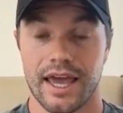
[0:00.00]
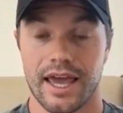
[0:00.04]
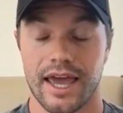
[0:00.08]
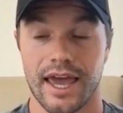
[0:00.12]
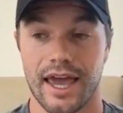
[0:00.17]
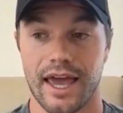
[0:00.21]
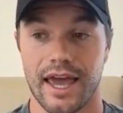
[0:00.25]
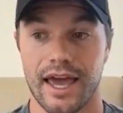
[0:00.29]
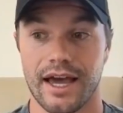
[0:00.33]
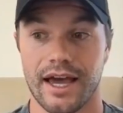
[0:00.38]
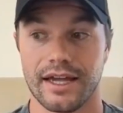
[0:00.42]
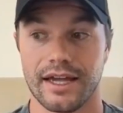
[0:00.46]

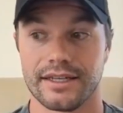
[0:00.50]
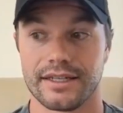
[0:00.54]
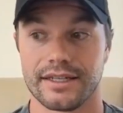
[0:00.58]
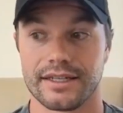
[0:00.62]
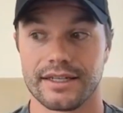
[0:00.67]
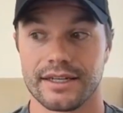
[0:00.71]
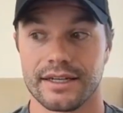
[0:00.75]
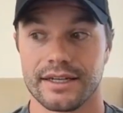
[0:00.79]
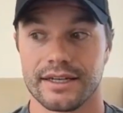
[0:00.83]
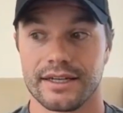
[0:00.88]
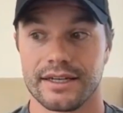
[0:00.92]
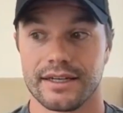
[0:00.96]
And
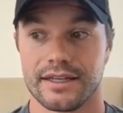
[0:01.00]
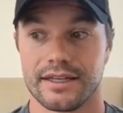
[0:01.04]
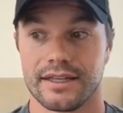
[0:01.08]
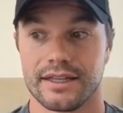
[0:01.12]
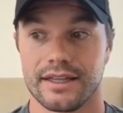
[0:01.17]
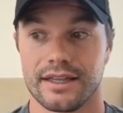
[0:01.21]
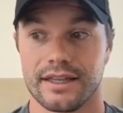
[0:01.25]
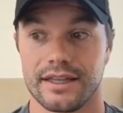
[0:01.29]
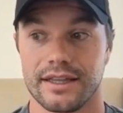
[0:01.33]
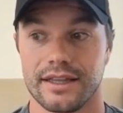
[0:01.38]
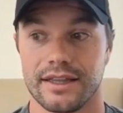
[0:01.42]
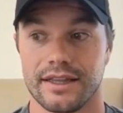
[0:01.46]

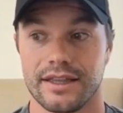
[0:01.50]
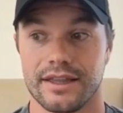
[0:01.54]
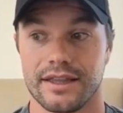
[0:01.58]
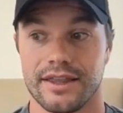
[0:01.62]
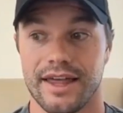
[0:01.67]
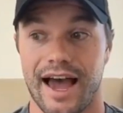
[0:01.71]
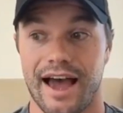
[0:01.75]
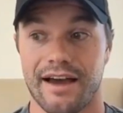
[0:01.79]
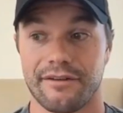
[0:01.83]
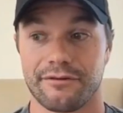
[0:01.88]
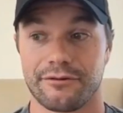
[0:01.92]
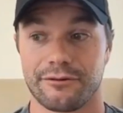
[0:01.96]

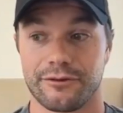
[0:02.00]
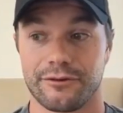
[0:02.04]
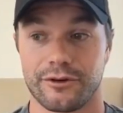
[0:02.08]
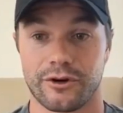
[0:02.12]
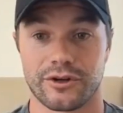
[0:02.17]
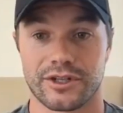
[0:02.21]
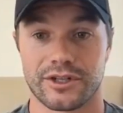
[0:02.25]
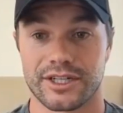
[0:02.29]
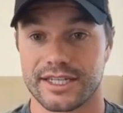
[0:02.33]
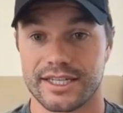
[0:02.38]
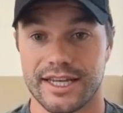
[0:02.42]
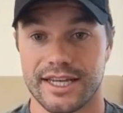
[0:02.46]
that
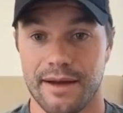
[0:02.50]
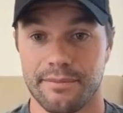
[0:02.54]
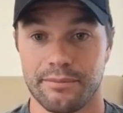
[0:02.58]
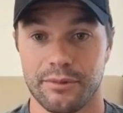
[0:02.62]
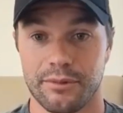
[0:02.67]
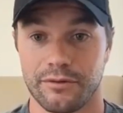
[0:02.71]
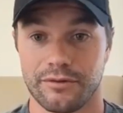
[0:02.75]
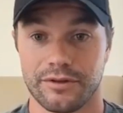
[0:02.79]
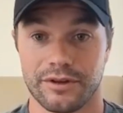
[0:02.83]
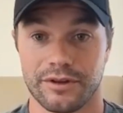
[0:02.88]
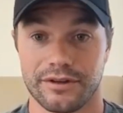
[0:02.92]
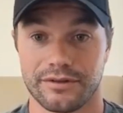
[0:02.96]
first step
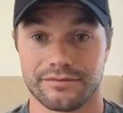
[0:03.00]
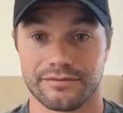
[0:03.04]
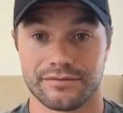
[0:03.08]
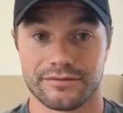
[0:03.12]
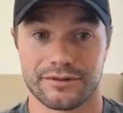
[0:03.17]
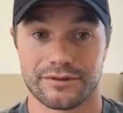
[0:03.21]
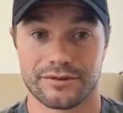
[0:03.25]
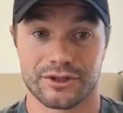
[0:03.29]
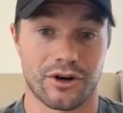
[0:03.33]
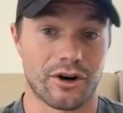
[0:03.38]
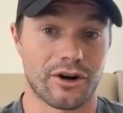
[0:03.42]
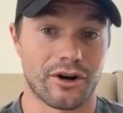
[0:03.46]
over the
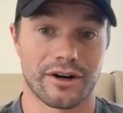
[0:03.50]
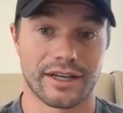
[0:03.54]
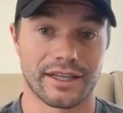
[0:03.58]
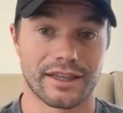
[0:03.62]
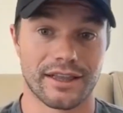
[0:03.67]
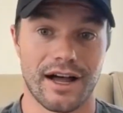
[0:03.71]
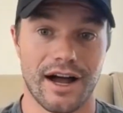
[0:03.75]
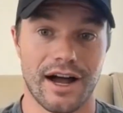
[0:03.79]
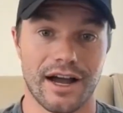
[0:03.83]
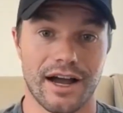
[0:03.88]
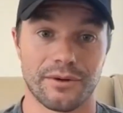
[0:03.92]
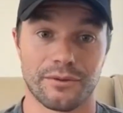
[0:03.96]
starting
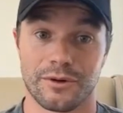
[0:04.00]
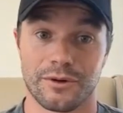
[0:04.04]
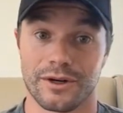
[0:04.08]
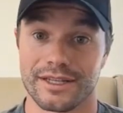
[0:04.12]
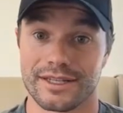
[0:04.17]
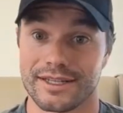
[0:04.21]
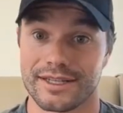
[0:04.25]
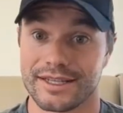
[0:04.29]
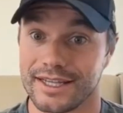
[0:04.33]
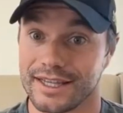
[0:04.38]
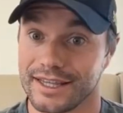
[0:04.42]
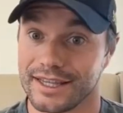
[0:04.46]
line
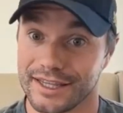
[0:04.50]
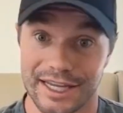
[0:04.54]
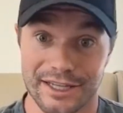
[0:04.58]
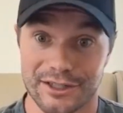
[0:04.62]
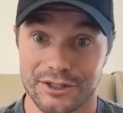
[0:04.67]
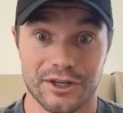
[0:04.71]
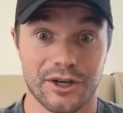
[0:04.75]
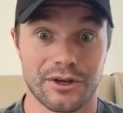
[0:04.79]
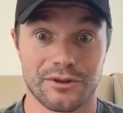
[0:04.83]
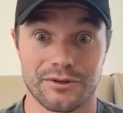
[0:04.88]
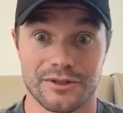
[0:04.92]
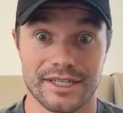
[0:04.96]
was let's
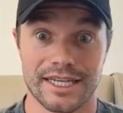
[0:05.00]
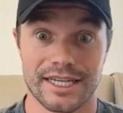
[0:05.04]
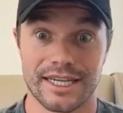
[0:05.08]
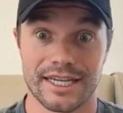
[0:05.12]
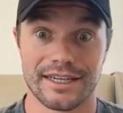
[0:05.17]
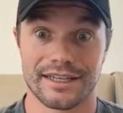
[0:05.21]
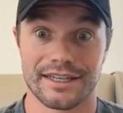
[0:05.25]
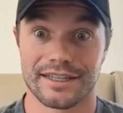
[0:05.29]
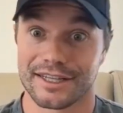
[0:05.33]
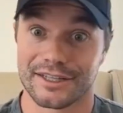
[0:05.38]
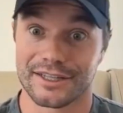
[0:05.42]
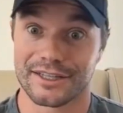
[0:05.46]
go
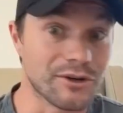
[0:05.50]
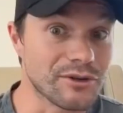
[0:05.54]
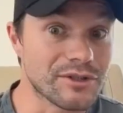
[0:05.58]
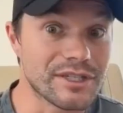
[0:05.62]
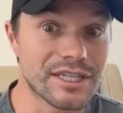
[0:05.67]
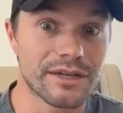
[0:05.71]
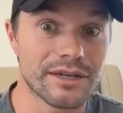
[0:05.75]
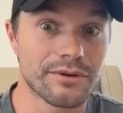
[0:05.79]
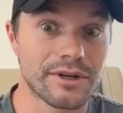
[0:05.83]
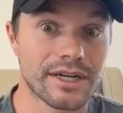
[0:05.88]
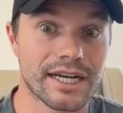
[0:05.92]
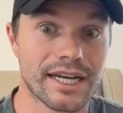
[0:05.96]
see
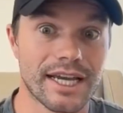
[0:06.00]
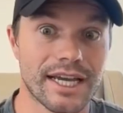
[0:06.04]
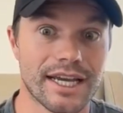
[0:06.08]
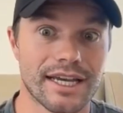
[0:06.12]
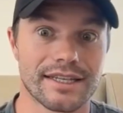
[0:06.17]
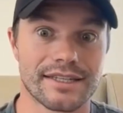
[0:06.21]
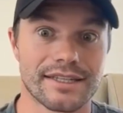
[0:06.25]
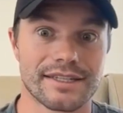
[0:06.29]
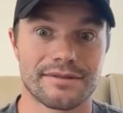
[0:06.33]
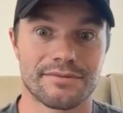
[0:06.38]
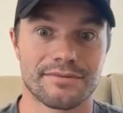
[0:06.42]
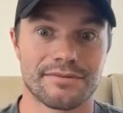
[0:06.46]
what it
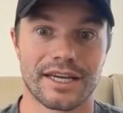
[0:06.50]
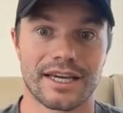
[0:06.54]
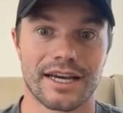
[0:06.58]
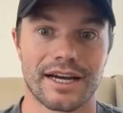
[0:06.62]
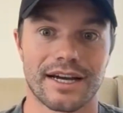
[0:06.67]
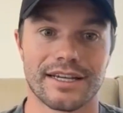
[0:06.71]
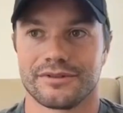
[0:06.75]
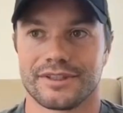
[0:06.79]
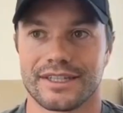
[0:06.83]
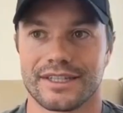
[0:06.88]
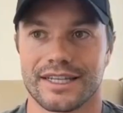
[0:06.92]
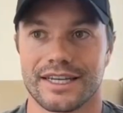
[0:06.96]
is
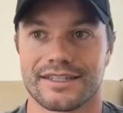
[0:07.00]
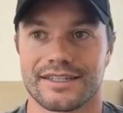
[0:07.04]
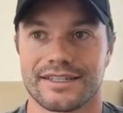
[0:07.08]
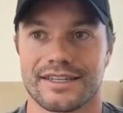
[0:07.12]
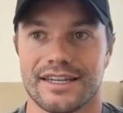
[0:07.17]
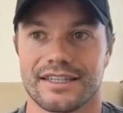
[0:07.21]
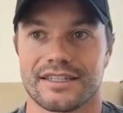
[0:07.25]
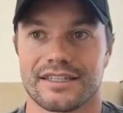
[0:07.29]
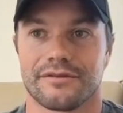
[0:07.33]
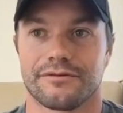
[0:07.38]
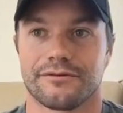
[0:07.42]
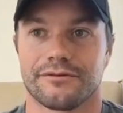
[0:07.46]
because
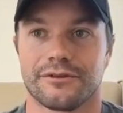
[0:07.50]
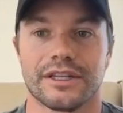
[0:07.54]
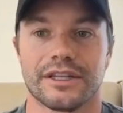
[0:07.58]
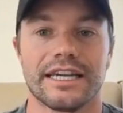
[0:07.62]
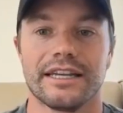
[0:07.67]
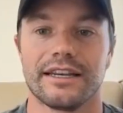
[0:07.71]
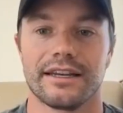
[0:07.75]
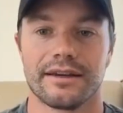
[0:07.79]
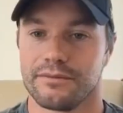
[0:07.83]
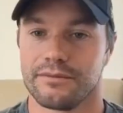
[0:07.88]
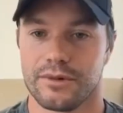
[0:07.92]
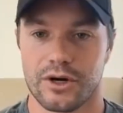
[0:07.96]
it's the
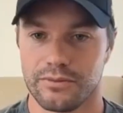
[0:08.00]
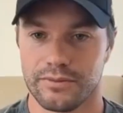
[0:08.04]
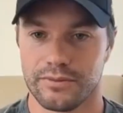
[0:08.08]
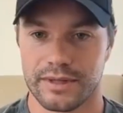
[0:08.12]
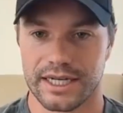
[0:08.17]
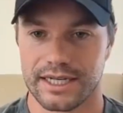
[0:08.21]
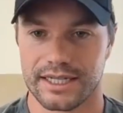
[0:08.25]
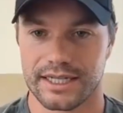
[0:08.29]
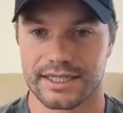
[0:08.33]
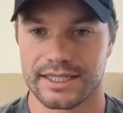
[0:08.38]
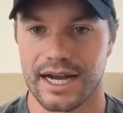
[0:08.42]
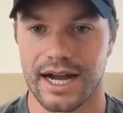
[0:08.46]
fleeting
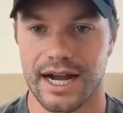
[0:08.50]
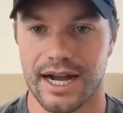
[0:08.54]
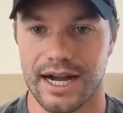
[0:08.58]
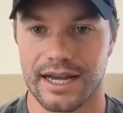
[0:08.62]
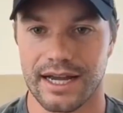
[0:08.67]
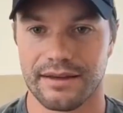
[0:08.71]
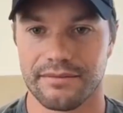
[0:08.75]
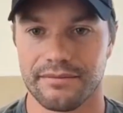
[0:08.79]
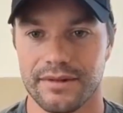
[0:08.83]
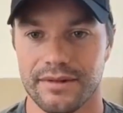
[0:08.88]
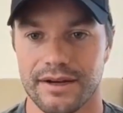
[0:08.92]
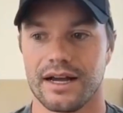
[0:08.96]
moment in
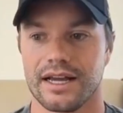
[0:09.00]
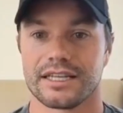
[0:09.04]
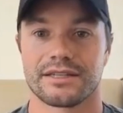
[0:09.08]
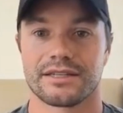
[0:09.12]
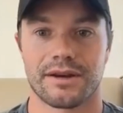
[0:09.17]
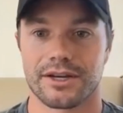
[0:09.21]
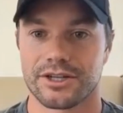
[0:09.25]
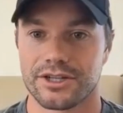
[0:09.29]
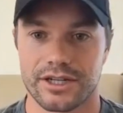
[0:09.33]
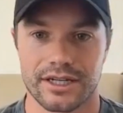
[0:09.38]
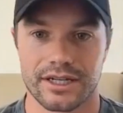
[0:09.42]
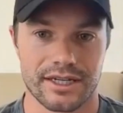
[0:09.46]
time,
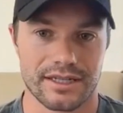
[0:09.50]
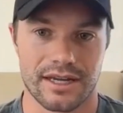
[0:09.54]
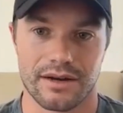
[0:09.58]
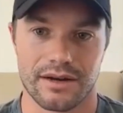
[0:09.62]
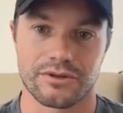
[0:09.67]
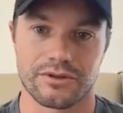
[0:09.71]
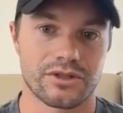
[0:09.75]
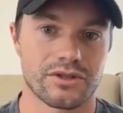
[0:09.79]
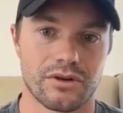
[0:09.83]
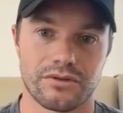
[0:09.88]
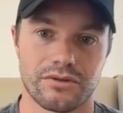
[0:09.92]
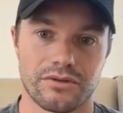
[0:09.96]
especially because I
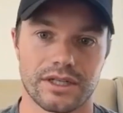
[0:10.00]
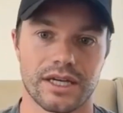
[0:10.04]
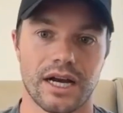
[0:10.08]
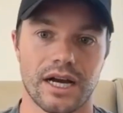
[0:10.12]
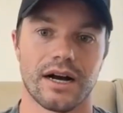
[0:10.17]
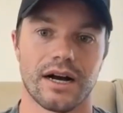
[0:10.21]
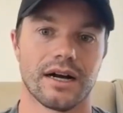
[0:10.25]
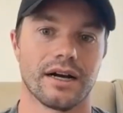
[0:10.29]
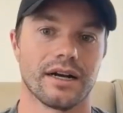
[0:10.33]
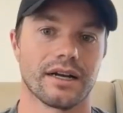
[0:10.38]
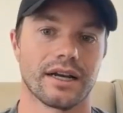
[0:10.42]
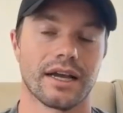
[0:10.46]
was so
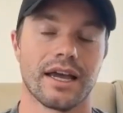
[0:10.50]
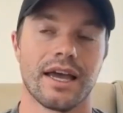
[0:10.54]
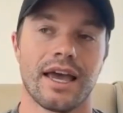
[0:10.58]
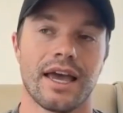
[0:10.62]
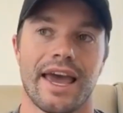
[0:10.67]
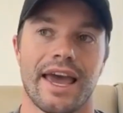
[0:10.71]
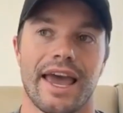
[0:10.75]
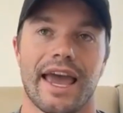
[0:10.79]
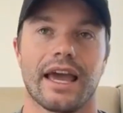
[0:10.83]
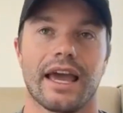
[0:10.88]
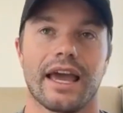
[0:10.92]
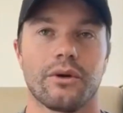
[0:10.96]
young
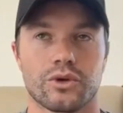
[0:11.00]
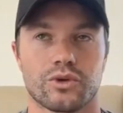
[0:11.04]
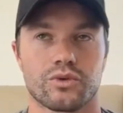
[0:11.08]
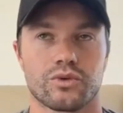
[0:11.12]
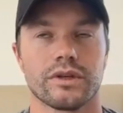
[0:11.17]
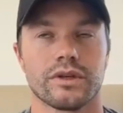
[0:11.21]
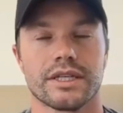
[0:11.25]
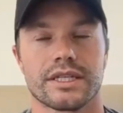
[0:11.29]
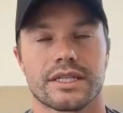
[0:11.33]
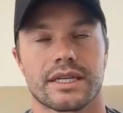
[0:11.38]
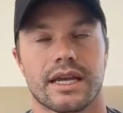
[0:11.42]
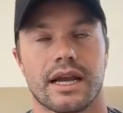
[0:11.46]
and it was
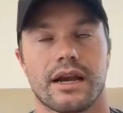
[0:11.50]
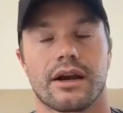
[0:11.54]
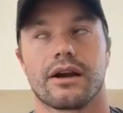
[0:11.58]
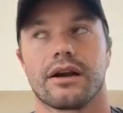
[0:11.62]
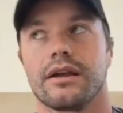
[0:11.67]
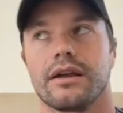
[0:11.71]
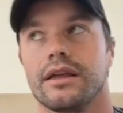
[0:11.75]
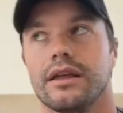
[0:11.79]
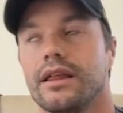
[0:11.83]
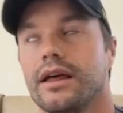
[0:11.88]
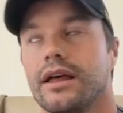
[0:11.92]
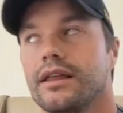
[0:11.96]
really scary.